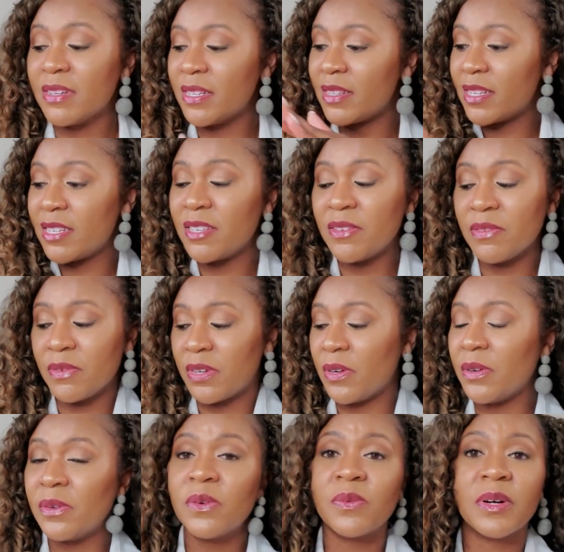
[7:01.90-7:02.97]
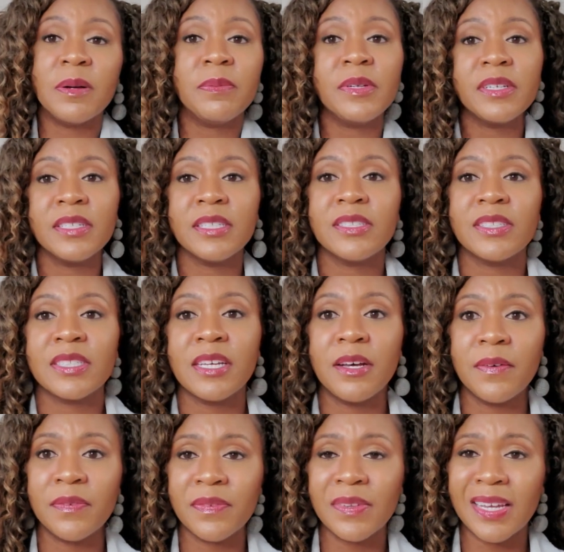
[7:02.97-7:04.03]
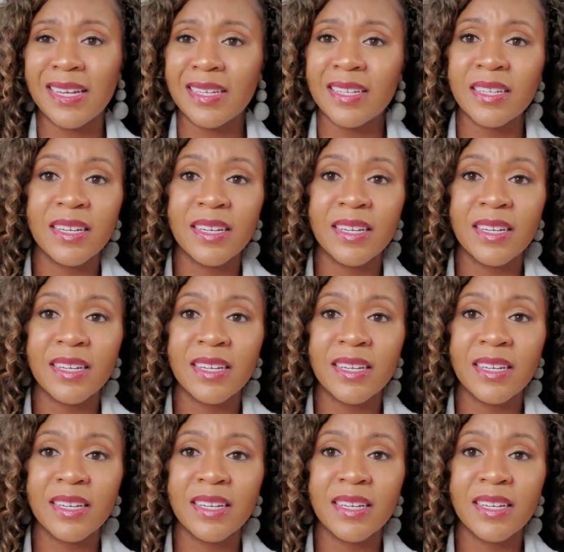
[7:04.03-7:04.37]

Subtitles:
and then you go rubbing on yourself, like,